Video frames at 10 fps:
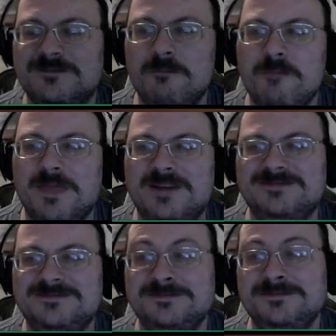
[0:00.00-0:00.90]
They're
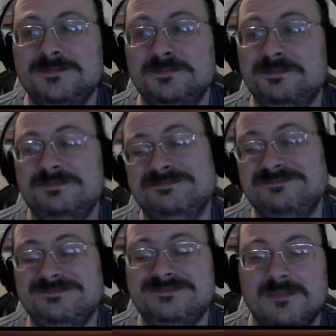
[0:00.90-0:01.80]
like, they're just
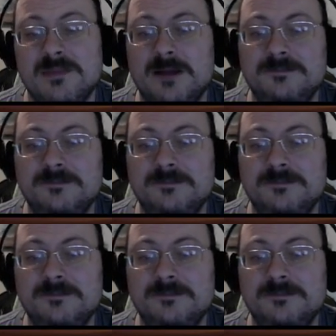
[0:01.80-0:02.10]
generic